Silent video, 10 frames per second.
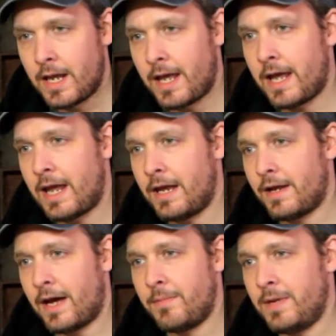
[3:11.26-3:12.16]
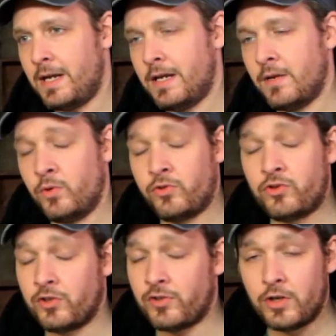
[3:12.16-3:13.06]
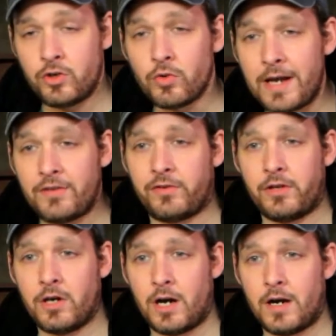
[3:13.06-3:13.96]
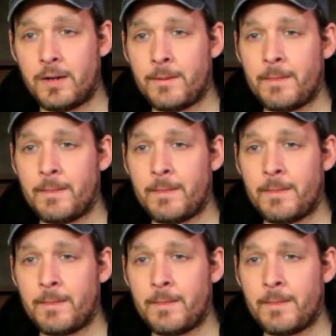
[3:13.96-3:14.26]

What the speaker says: And, I mean, it was just a great cigar.